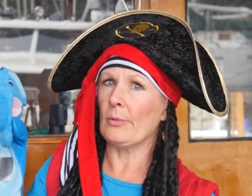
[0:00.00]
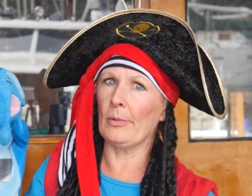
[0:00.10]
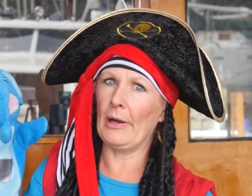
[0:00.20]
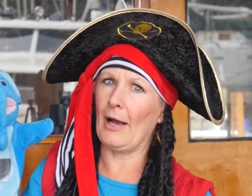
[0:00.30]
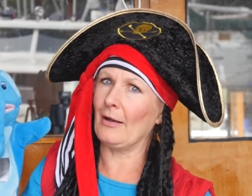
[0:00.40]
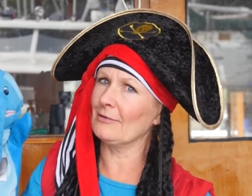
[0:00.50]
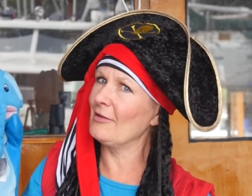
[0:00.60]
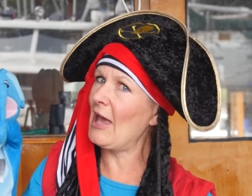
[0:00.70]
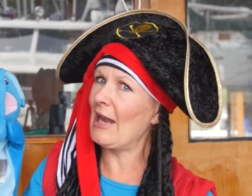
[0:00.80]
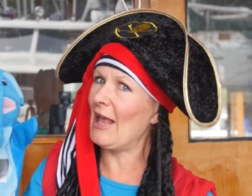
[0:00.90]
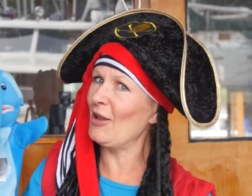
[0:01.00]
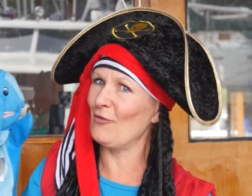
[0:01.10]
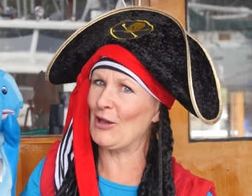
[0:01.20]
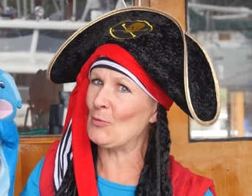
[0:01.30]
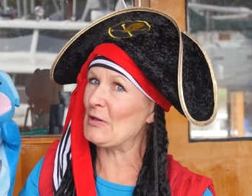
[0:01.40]
Well, that
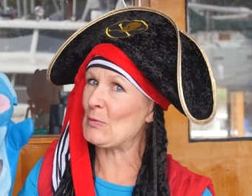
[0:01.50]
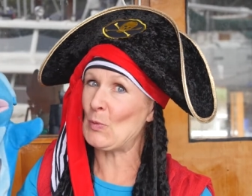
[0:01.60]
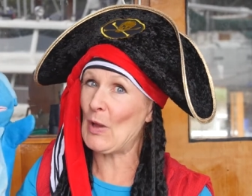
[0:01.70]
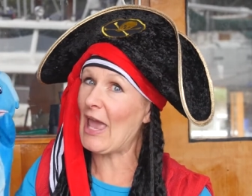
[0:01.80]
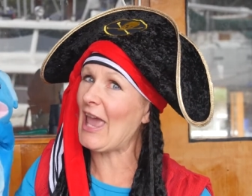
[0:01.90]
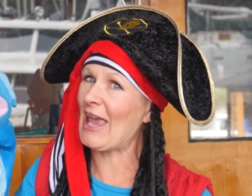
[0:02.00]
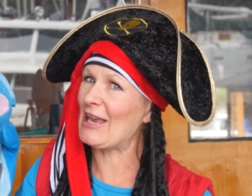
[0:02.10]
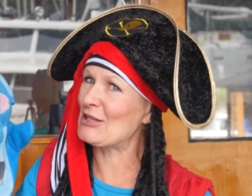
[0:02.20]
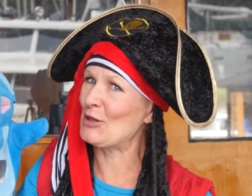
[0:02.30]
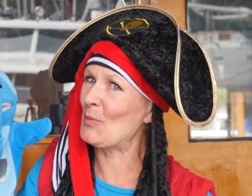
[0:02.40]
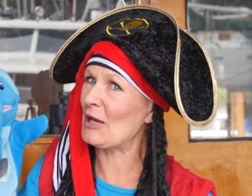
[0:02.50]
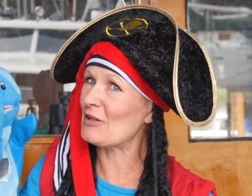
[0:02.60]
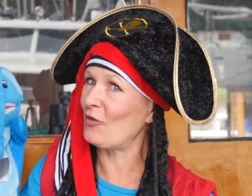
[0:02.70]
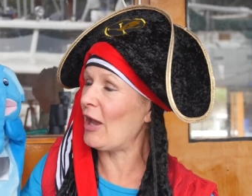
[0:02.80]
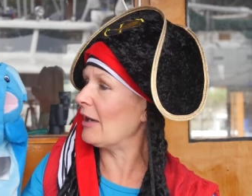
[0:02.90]
elephant was way too
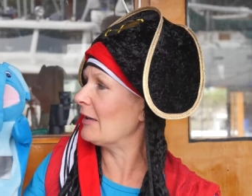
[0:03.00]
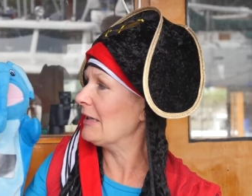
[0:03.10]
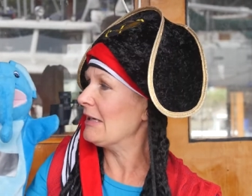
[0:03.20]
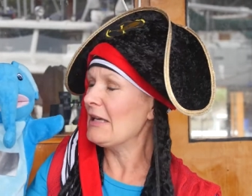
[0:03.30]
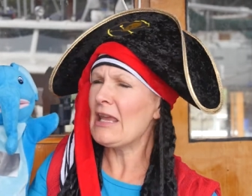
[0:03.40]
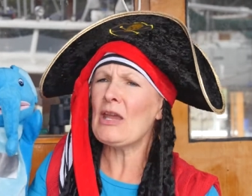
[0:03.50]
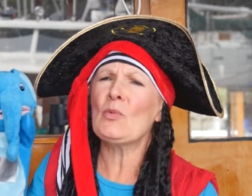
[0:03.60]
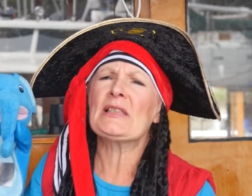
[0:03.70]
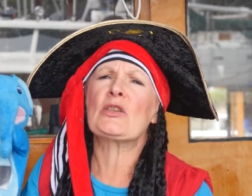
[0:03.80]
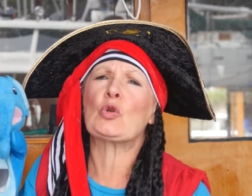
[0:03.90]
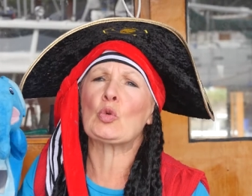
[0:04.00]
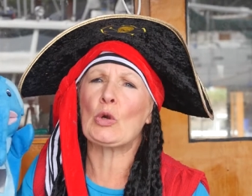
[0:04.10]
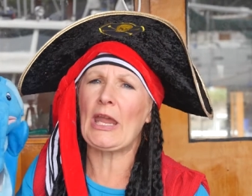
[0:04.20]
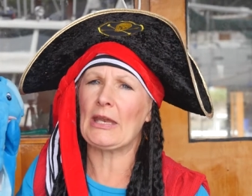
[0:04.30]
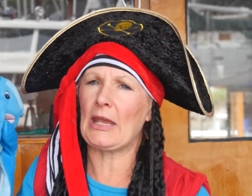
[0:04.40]
much fun. It was
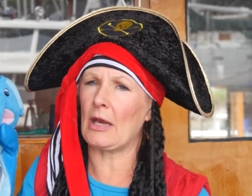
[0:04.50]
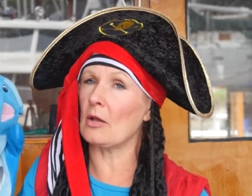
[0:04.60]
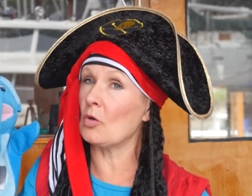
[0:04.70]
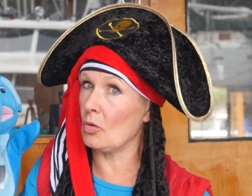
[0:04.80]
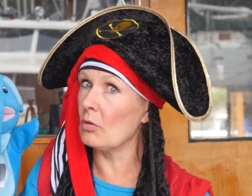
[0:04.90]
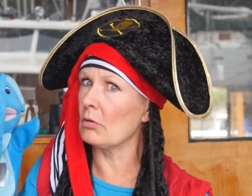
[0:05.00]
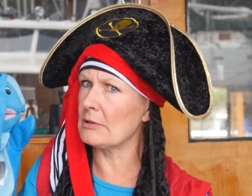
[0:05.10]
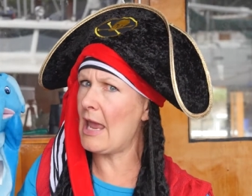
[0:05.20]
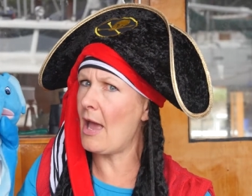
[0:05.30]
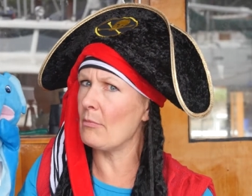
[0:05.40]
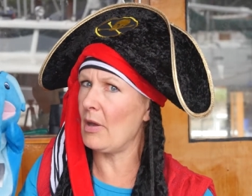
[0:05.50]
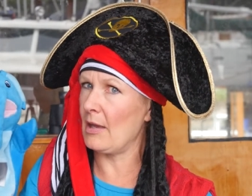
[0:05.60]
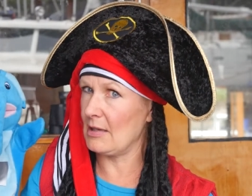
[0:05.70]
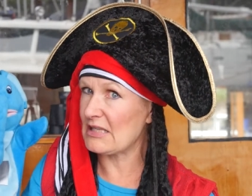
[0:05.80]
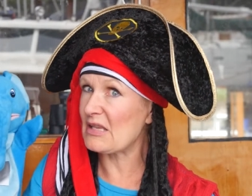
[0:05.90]
great getting cooled down
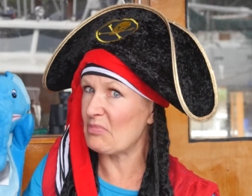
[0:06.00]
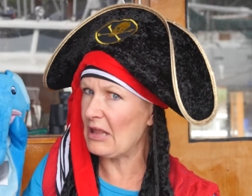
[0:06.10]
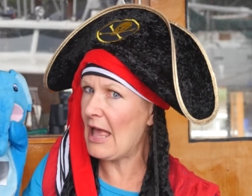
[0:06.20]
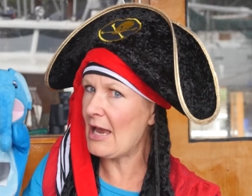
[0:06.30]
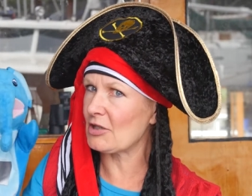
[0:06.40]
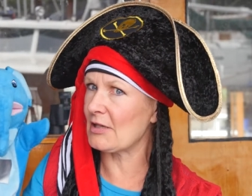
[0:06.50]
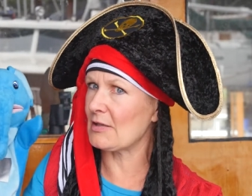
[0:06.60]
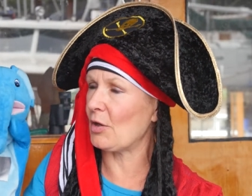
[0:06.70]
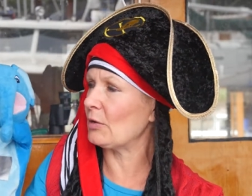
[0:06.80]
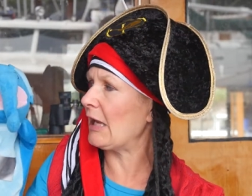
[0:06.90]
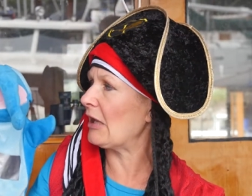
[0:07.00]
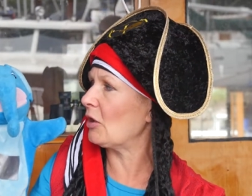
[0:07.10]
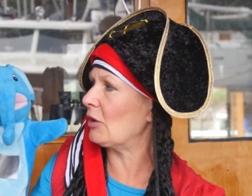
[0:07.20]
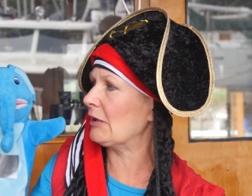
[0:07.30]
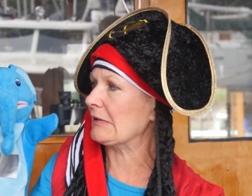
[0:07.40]
by his splashes all day
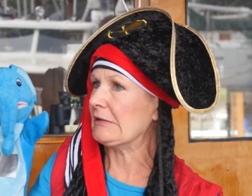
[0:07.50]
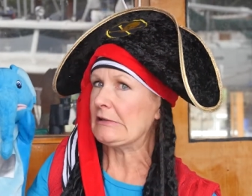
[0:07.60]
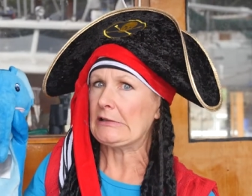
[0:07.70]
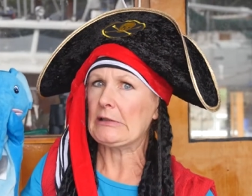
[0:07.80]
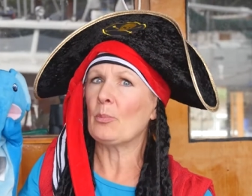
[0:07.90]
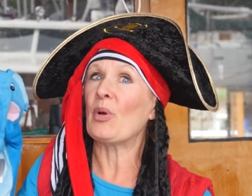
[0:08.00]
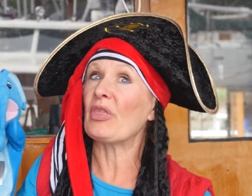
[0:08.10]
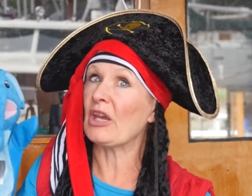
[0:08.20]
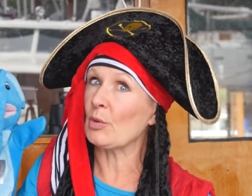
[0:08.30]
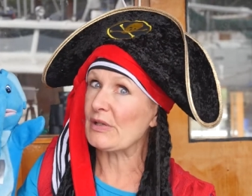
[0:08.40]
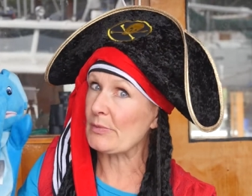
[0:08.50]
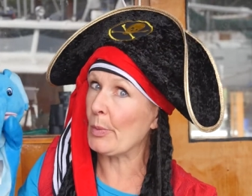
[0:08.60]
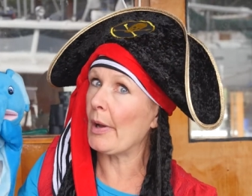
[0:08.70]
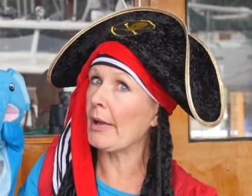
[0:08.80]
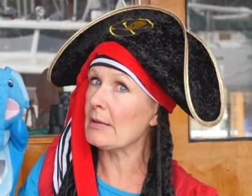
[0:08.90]
long. But there was
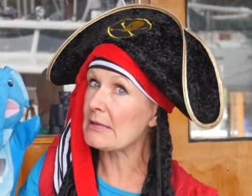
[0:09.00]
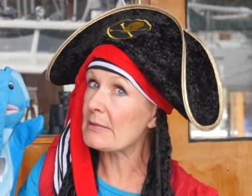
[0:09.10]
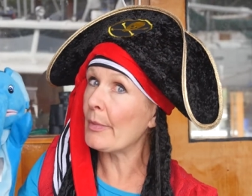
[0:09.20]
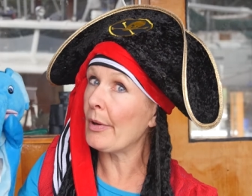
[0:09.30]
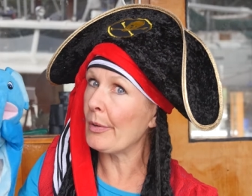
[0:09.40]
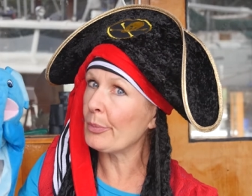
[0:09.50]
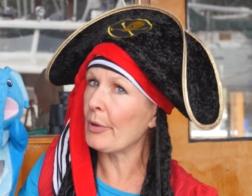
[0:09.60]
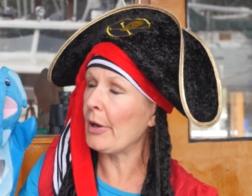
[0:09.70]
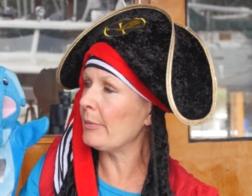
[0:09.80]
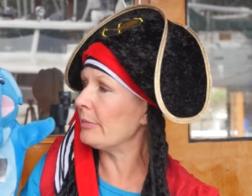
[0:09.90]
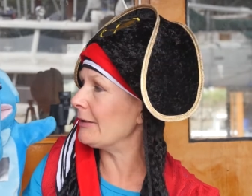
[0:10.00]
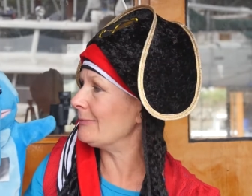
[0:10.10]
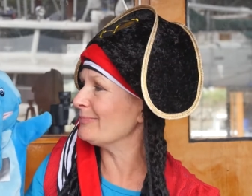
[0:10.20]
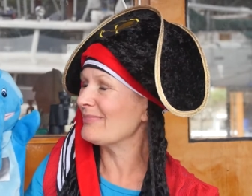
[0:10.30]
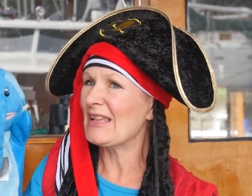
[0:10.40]
one small
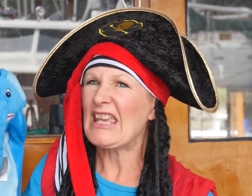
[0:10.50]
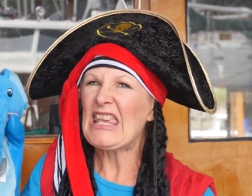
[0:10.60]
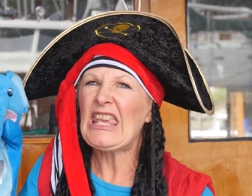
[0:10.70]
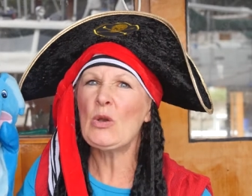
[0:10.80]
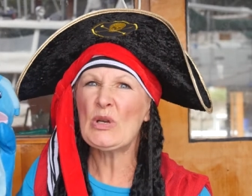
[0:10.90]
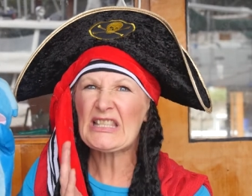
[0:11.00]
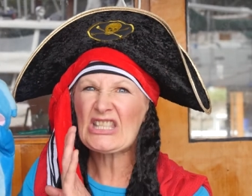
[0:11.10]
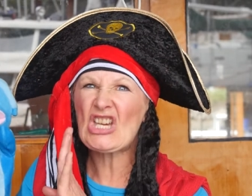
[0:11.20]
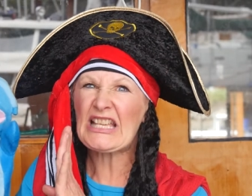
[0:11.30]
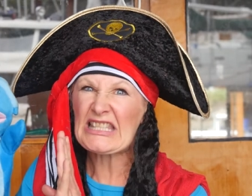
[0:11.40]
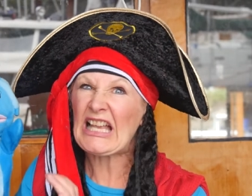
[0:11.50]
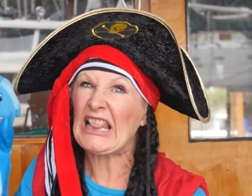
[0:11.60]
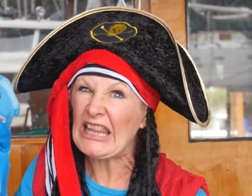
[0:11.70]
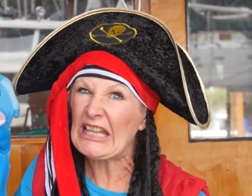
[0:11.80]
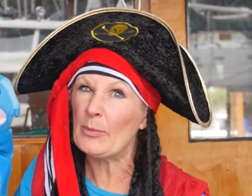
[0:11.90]
problem. He was just
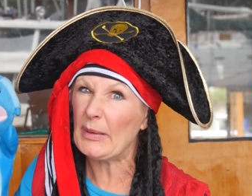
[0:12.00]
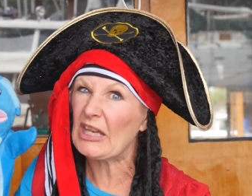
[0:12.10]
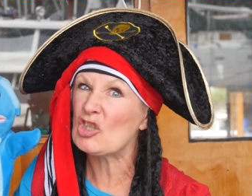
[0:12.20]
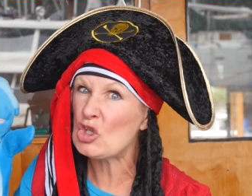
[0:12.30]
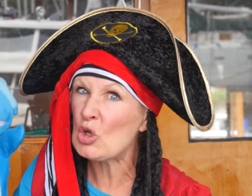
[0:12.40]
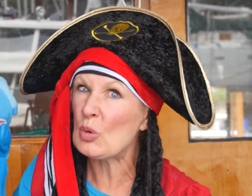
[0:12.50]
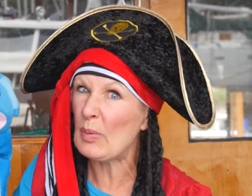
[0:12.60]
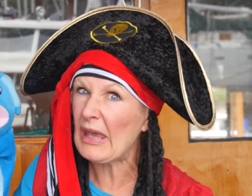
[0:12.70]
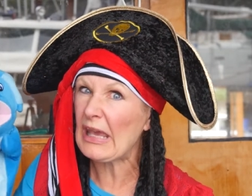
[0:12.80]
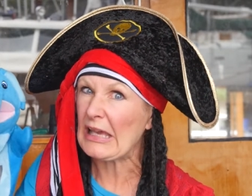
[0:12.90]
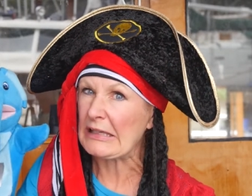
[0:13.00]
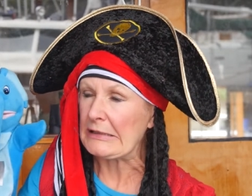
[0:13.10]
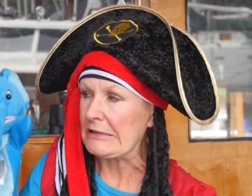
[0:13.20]
a little bit too big.